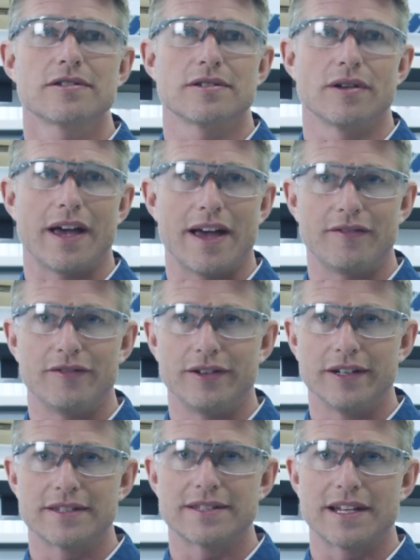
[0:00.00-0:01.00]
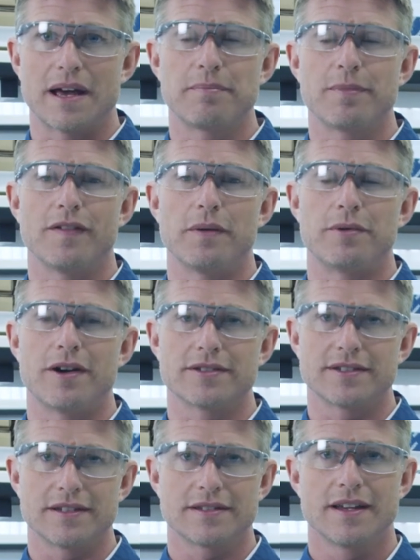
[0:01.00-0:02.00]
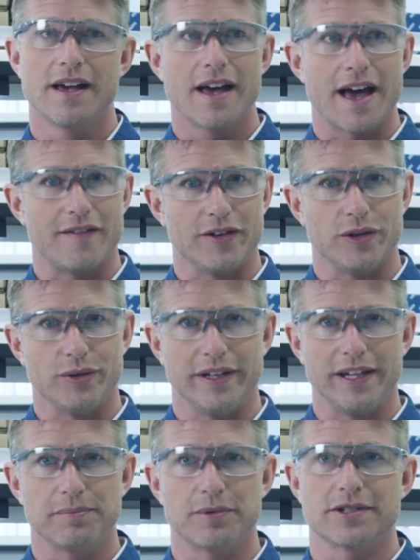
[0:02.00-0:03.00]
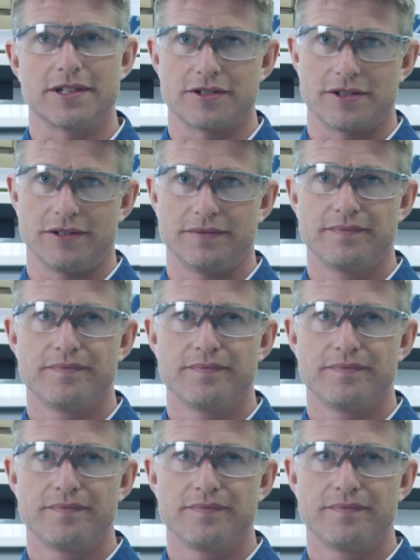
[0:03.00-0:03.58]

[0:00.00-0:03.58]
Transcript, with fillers: so every step of the process have a unique position.